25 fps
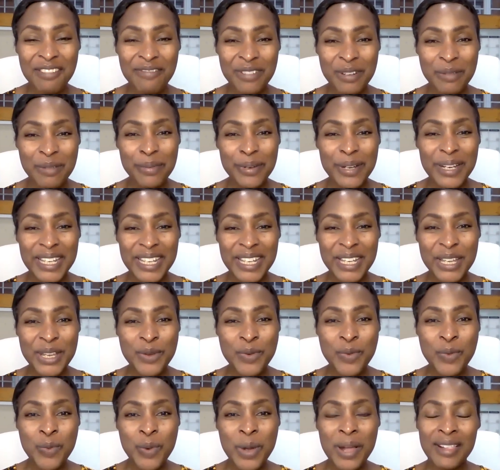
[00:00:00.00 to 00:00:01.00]

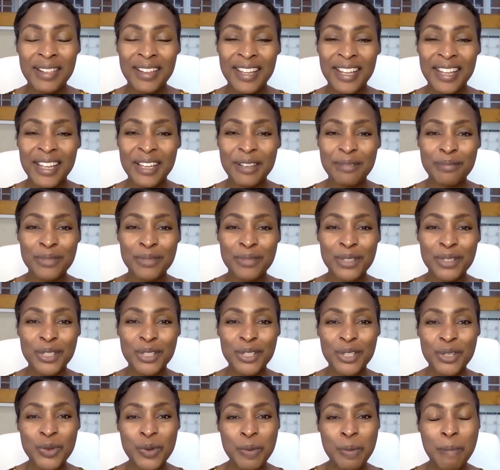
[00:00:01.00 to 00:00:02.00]
everybody. Welcome
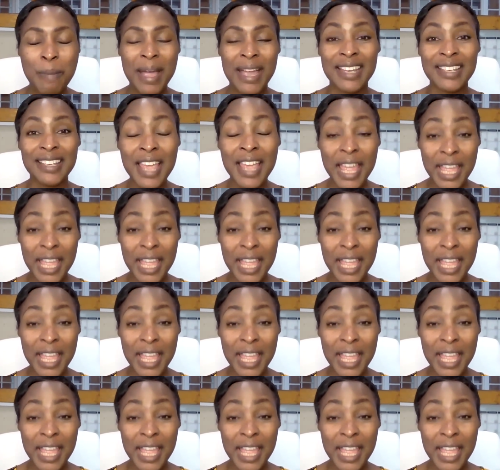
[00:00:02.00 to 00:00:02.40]
to my